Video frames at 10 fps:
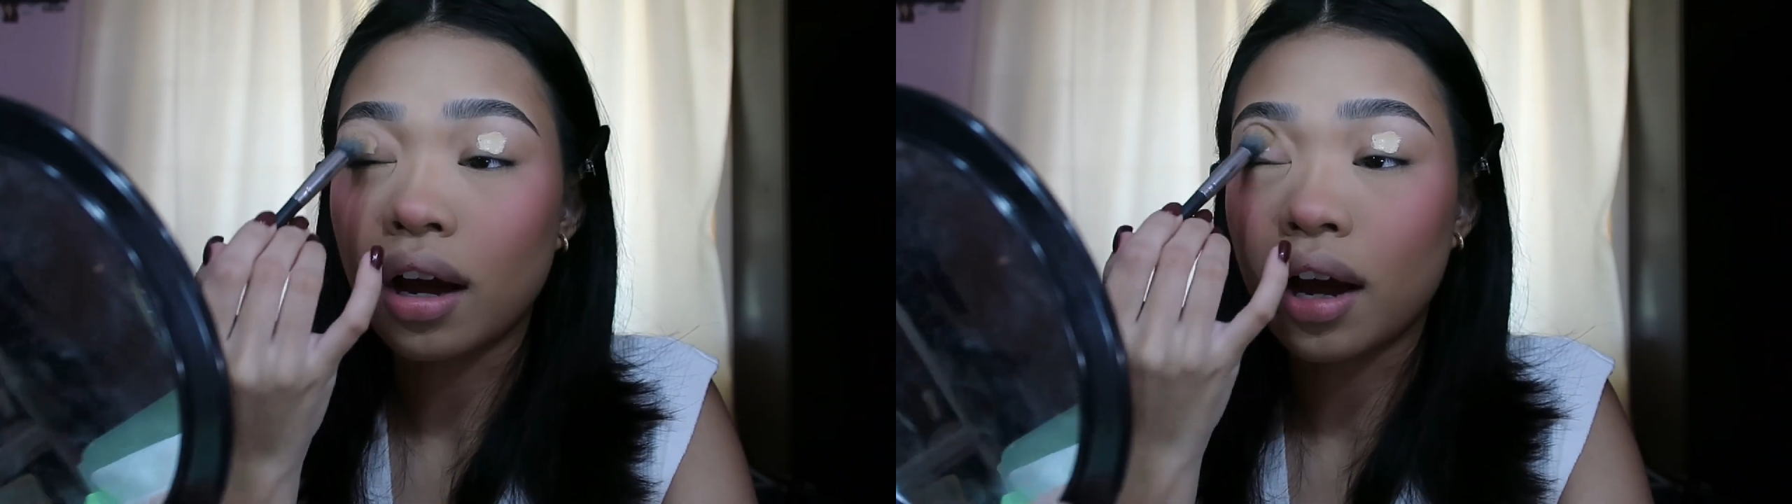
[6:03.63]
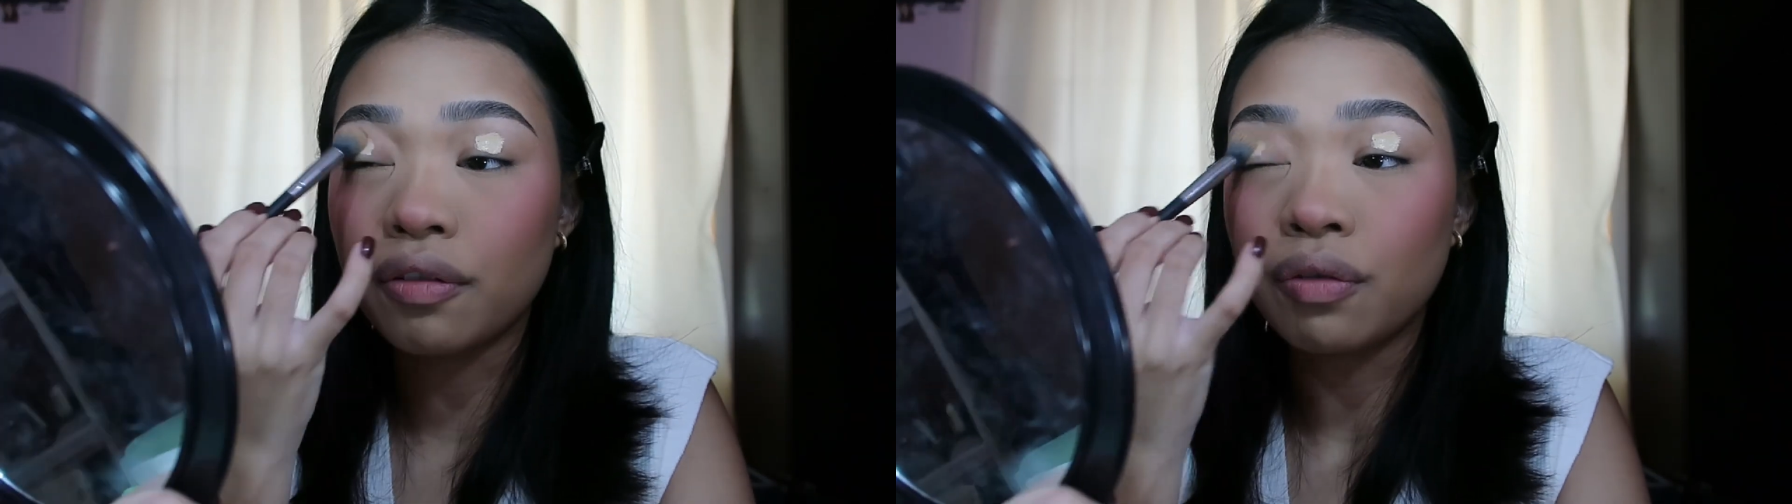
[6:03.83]

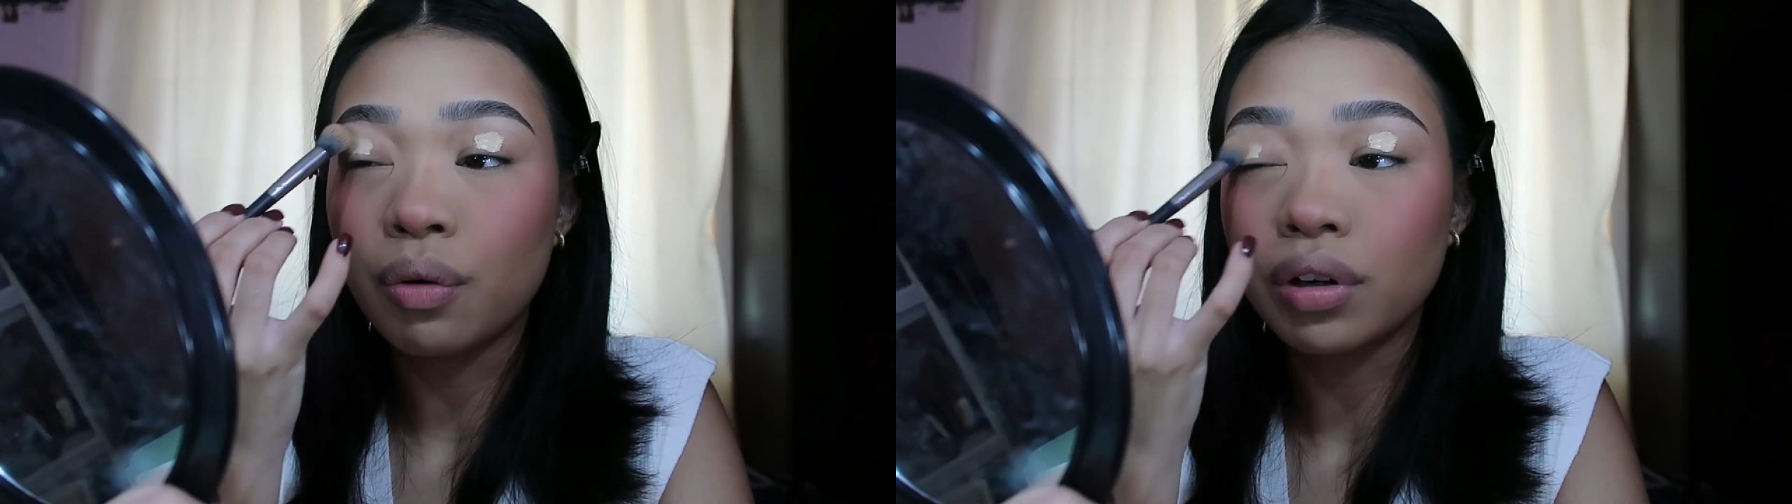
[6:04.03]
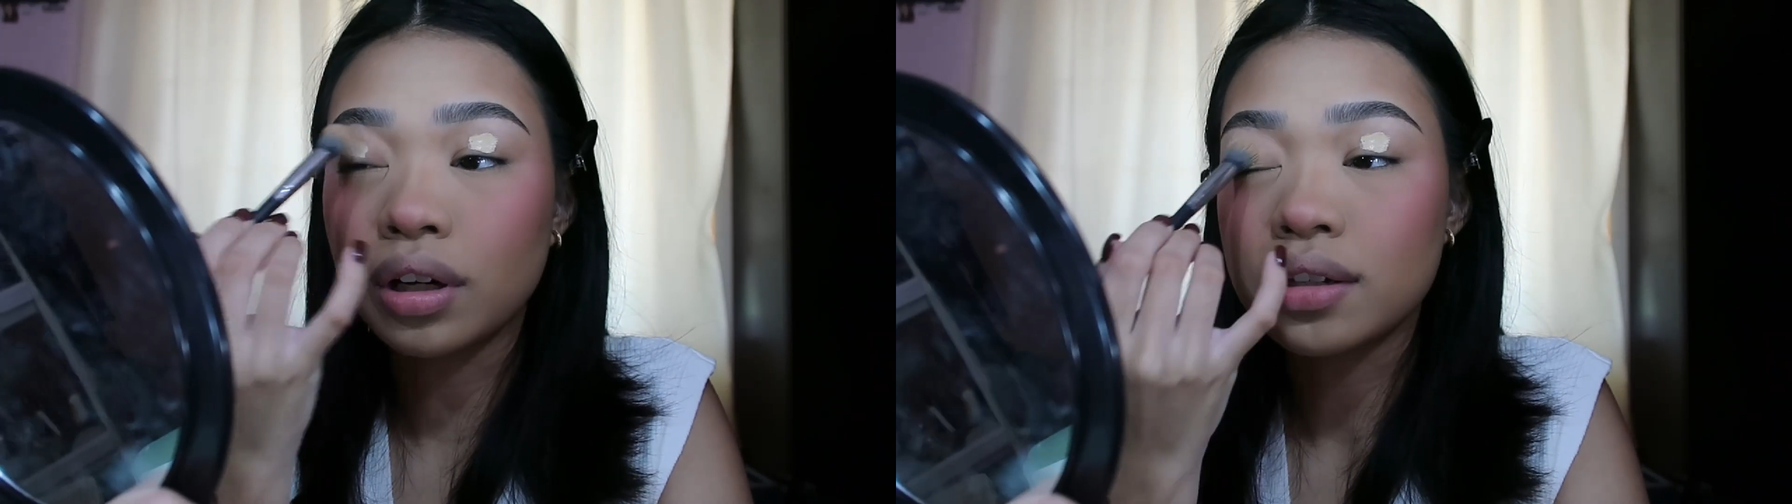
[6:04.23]
I
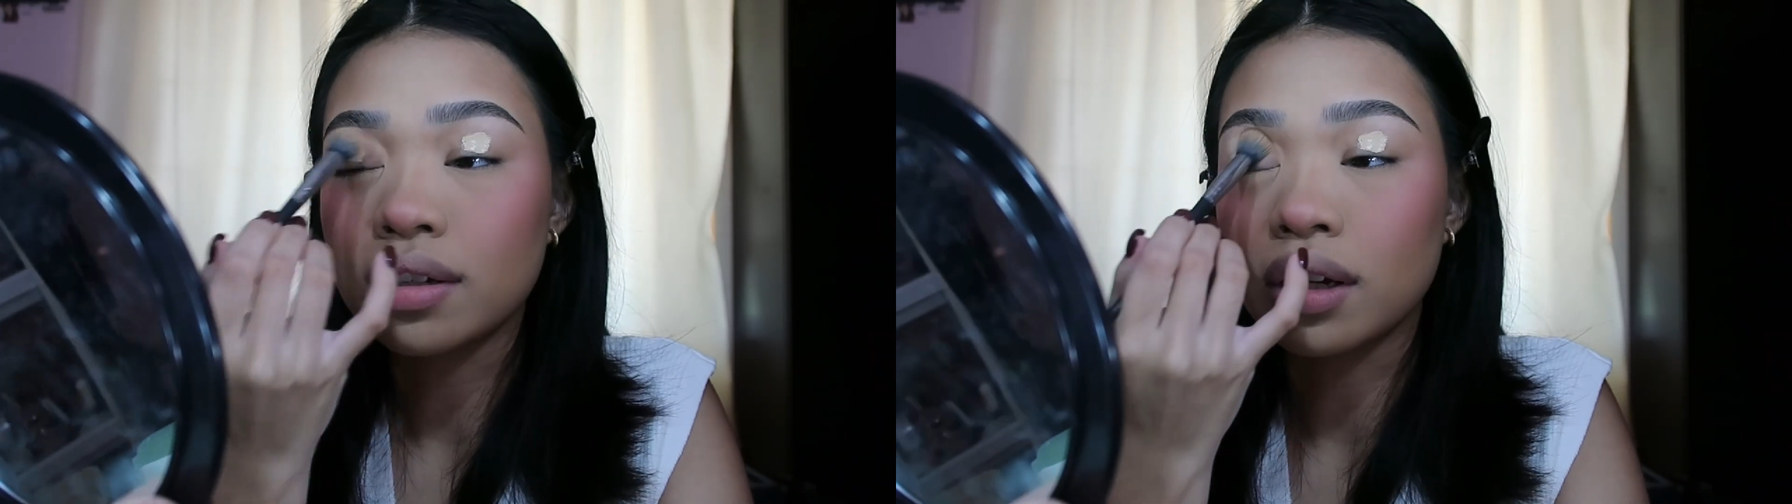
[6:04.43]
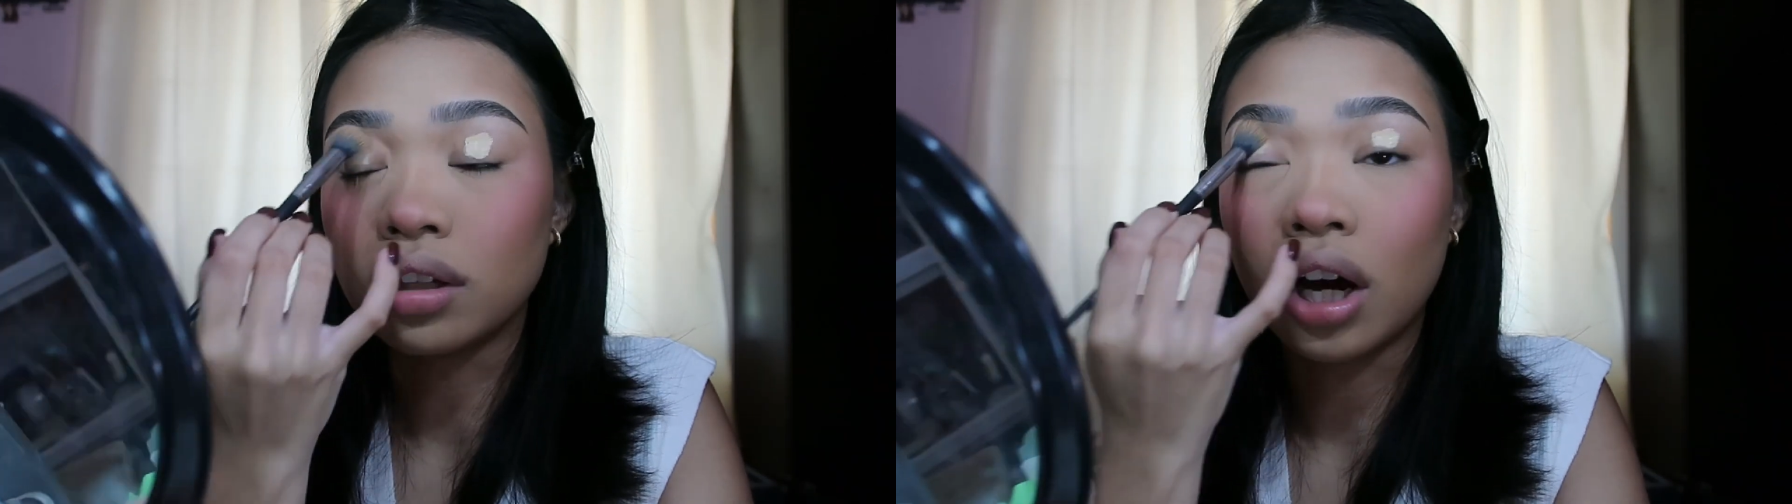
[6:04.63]
focus
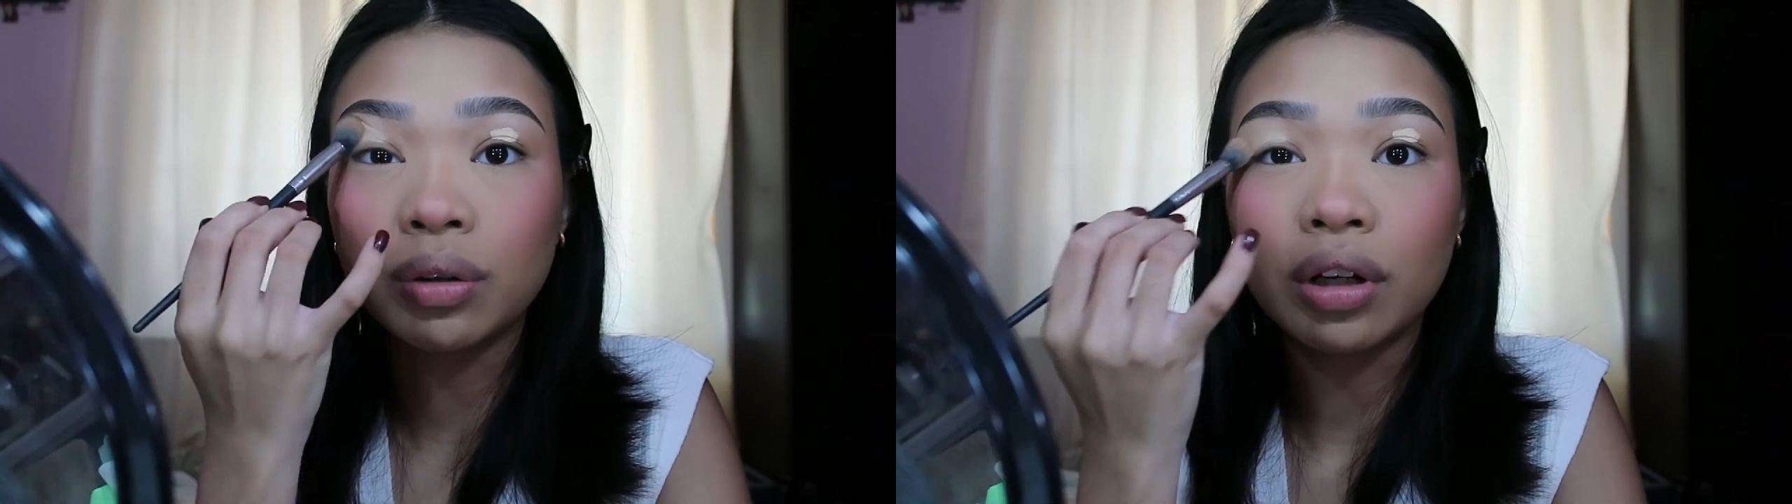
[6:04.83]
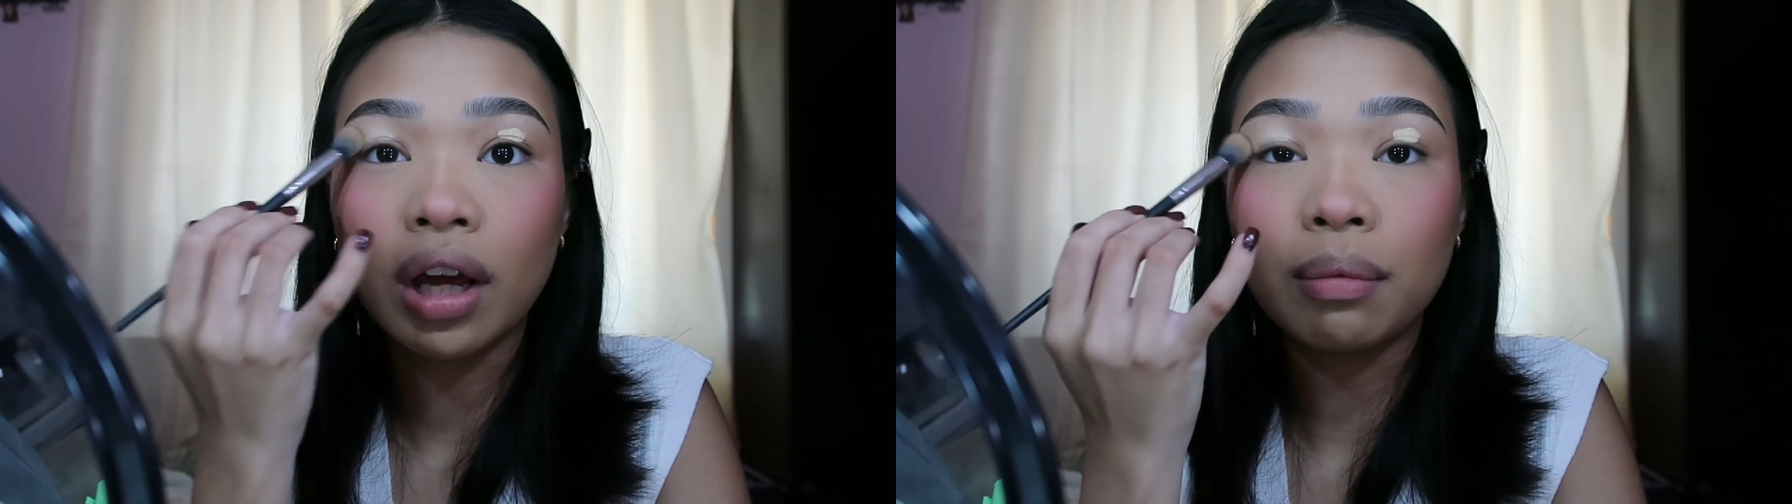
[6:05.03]
a
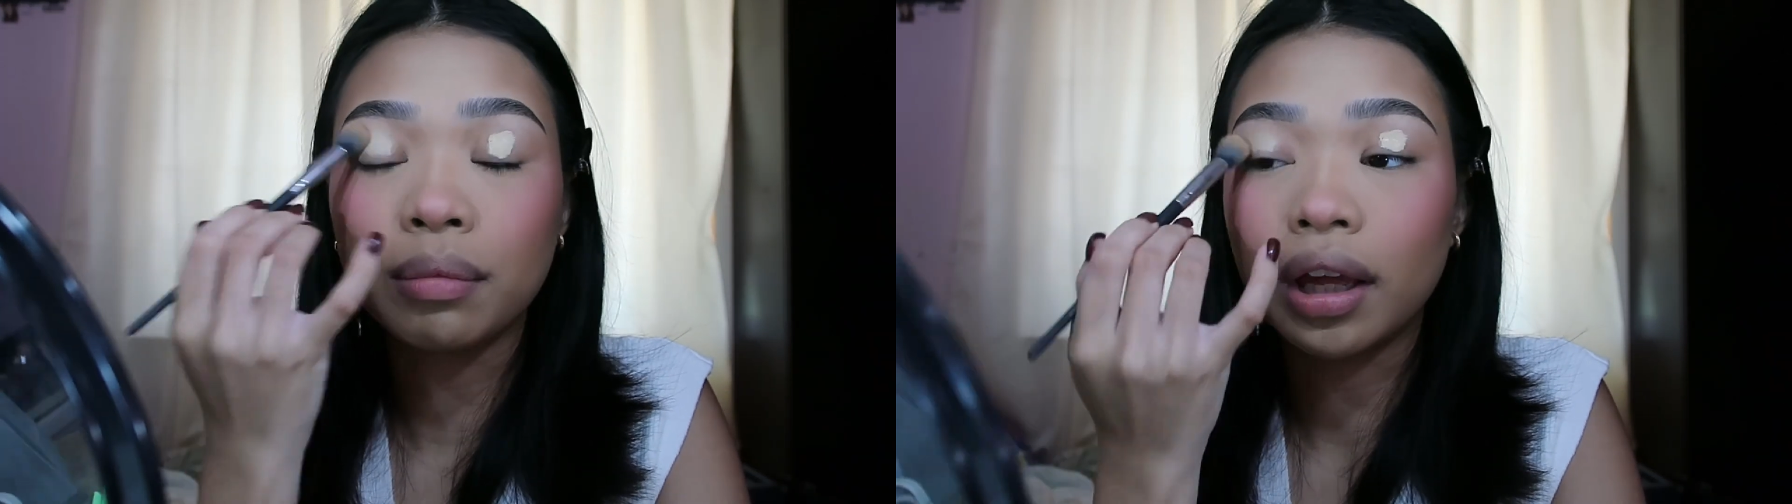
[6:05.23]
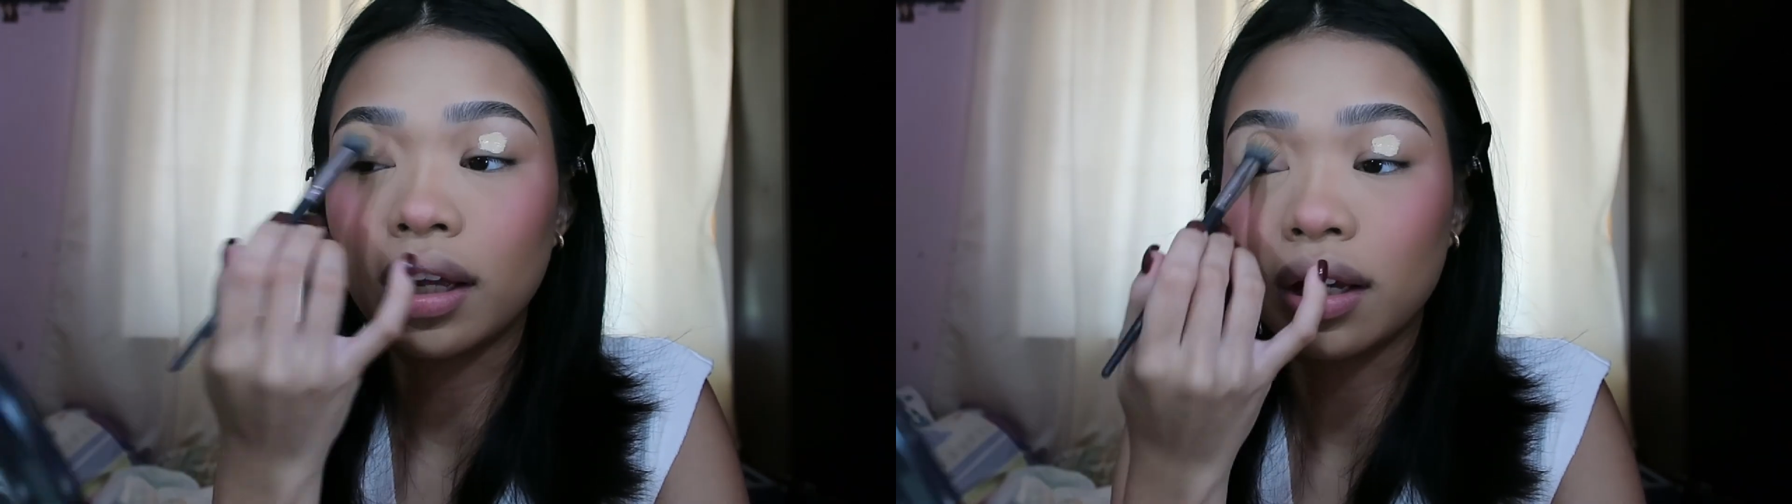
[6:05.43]
lot when I'm
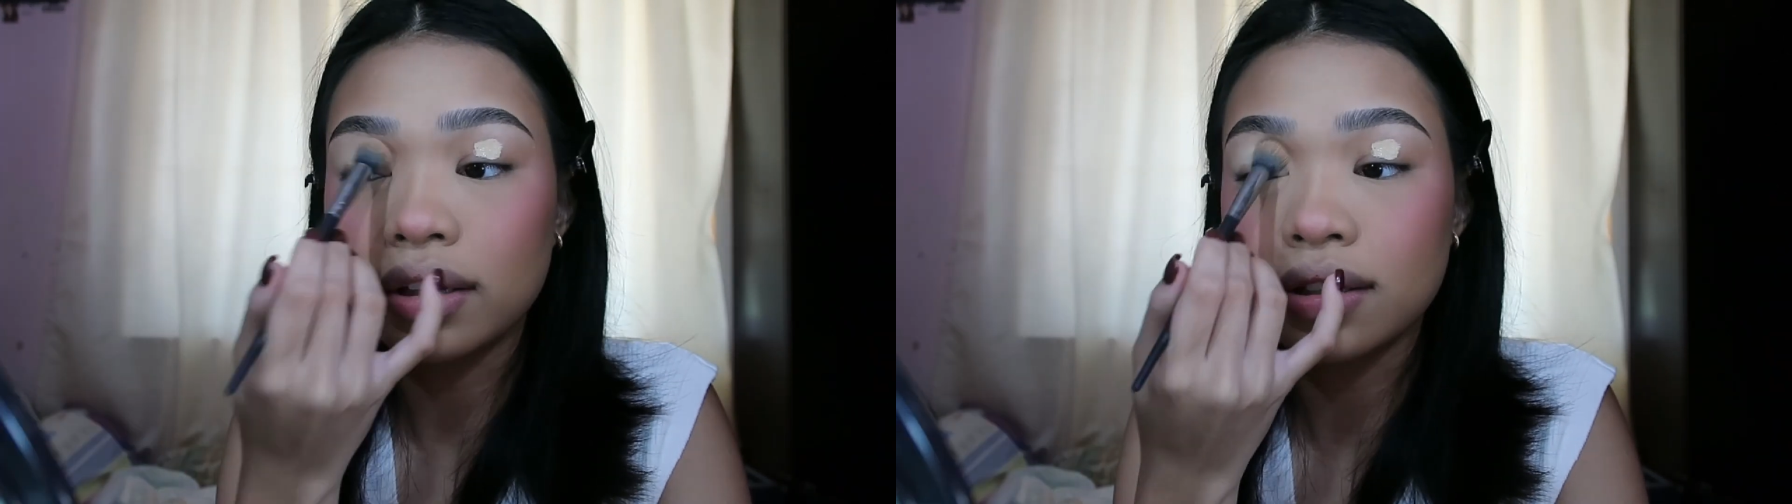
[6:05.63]
like